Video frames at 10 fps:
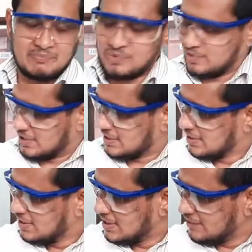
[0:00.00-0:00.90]
important.
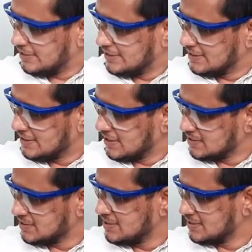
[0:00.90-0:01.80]
Now in this
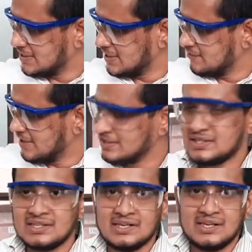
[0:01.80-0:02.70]
case, the sleeve
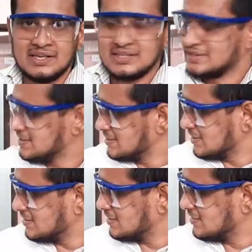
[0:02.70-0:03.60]
length is
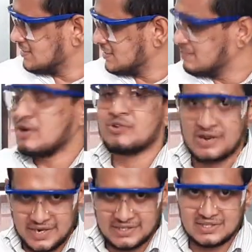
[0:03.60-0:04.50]
about
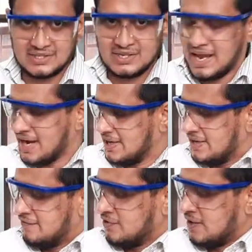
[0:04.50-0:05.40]
right.
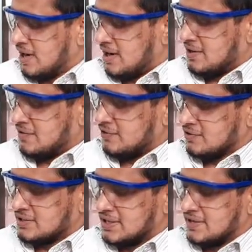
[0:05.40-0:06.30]
And if
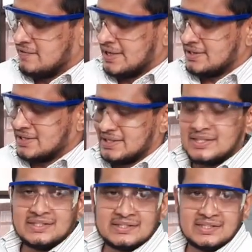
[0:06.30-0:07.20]
your sleeve length
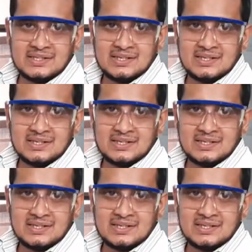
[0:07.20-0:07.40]
is